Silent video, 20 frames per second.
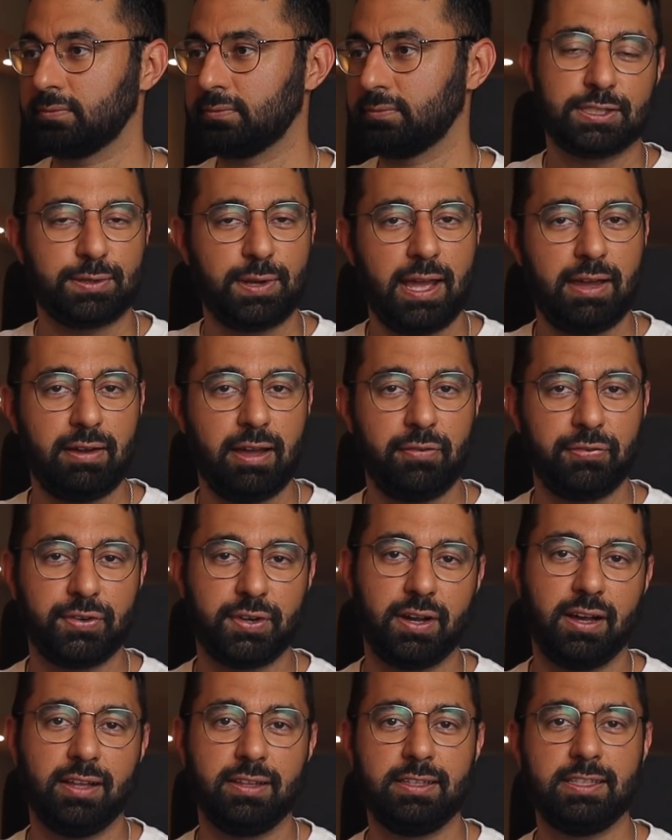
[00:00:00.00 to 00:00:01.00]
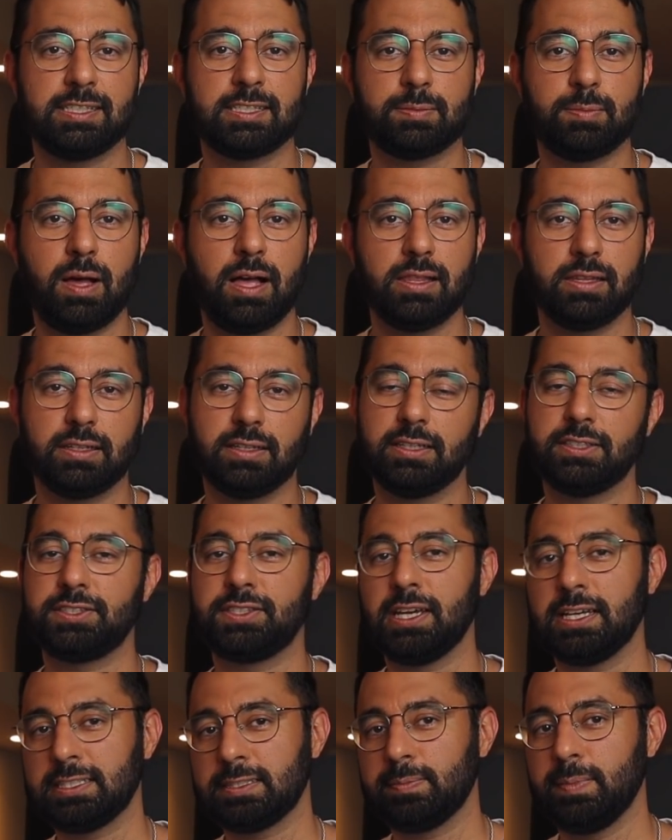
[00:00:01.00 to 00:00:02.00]
So now, after all these small little
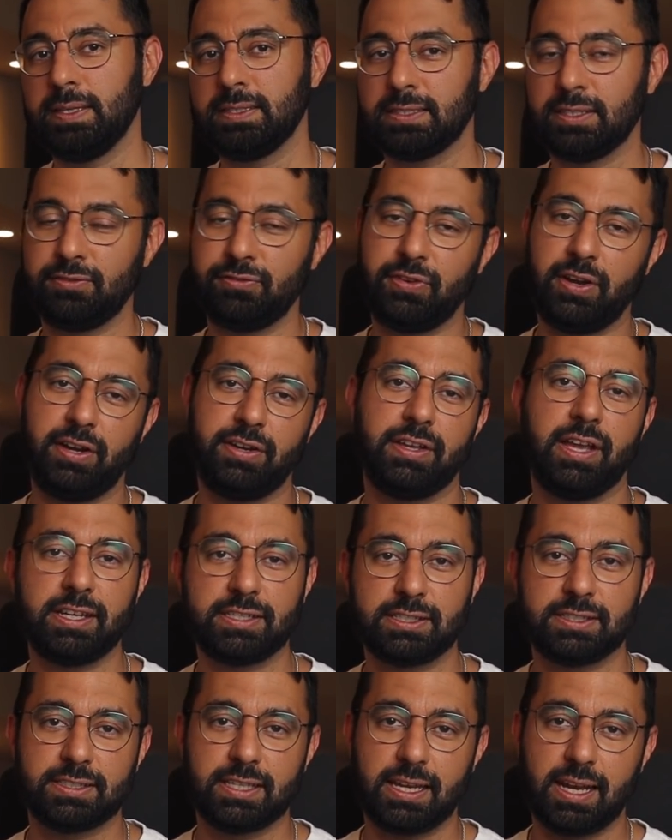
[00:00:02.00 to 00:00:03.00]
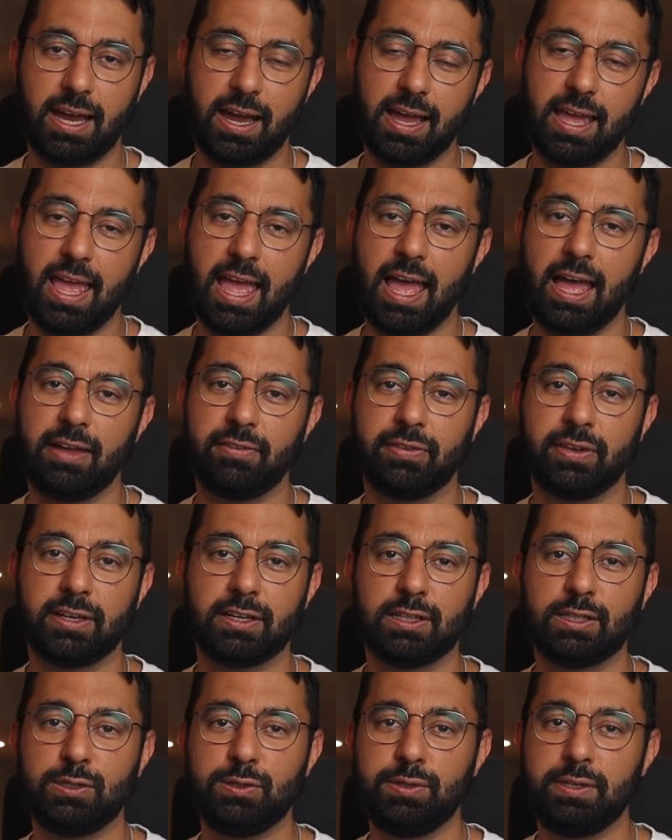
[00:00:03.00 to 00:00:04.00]
adjustments and variations that I have
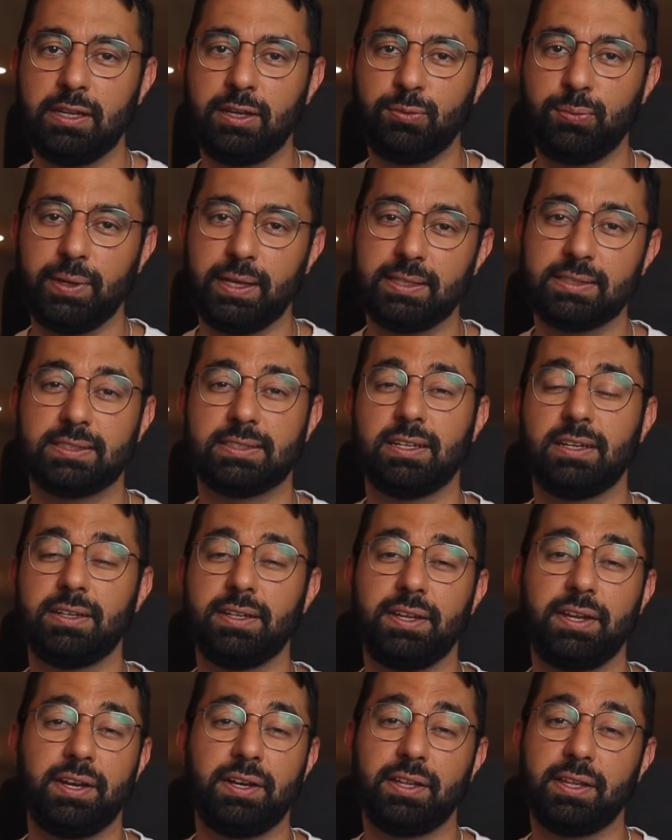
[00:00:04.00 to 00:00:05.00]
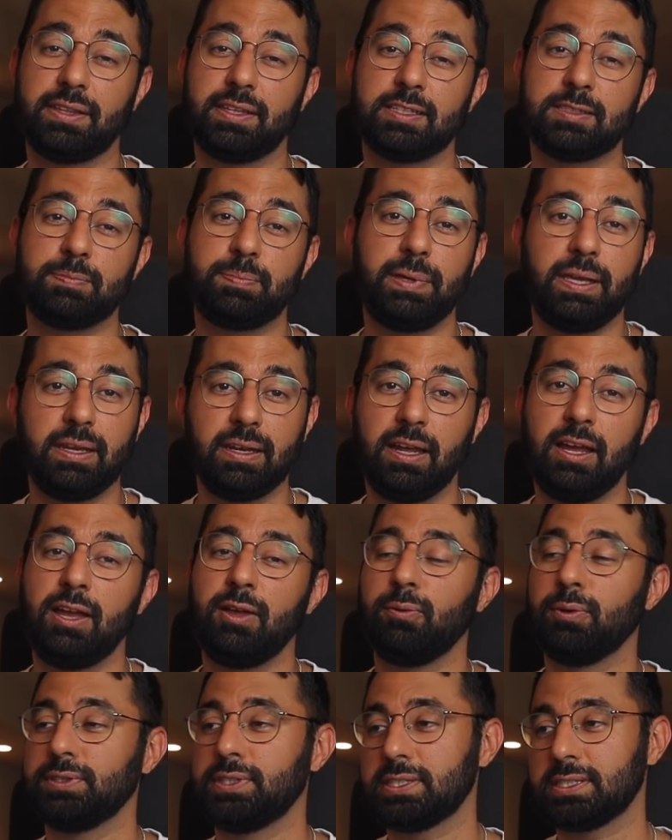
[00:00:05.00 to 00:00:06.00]
included, we can start to hear that this beat
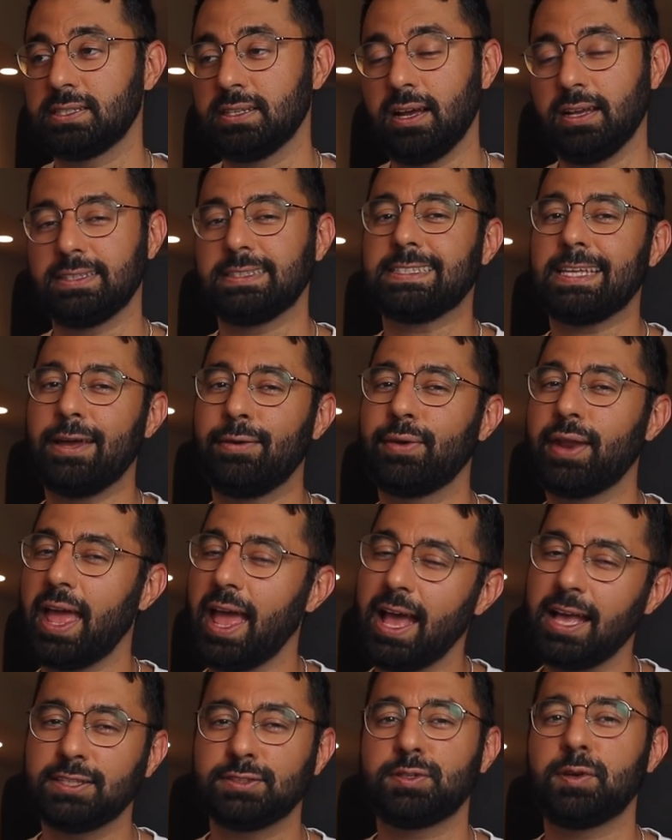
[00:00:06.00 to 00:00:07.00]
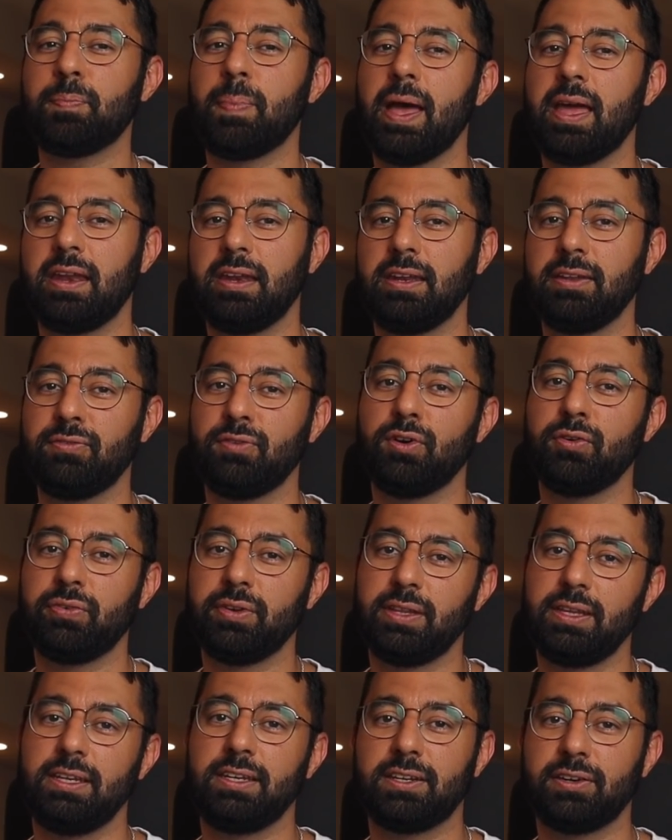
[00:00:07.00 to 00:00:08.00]
will just not sound as repetitive over
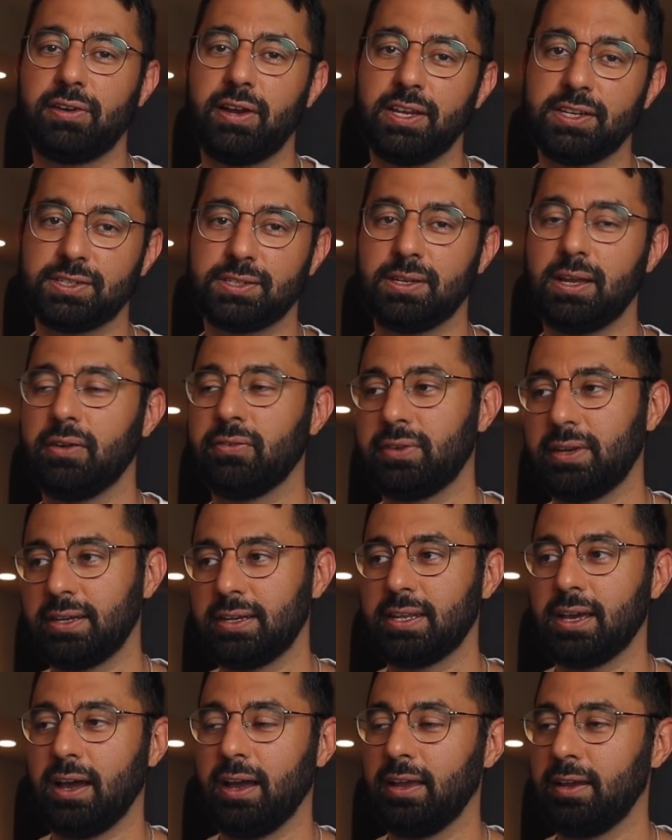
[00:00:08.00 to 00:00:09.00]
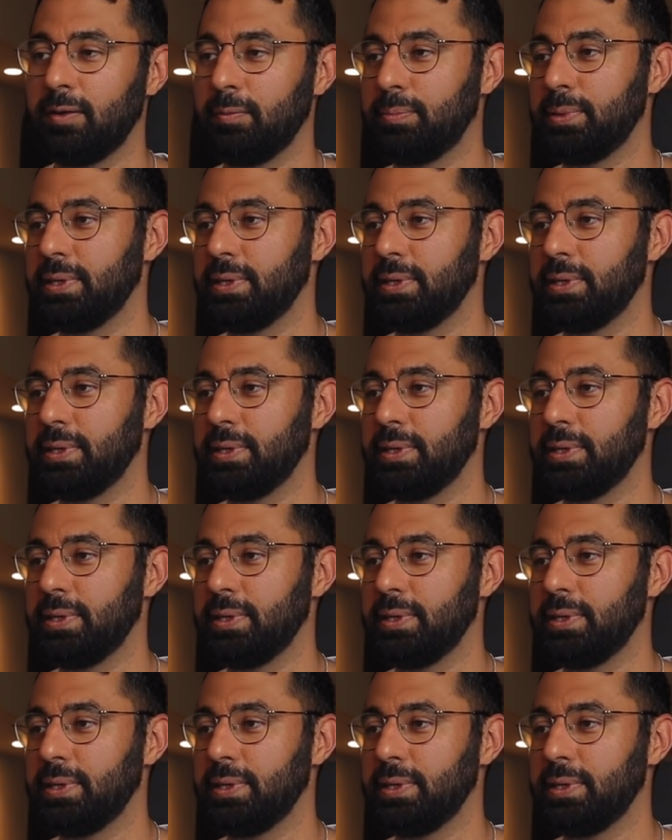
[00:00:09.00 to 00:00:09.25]
the duration of an entire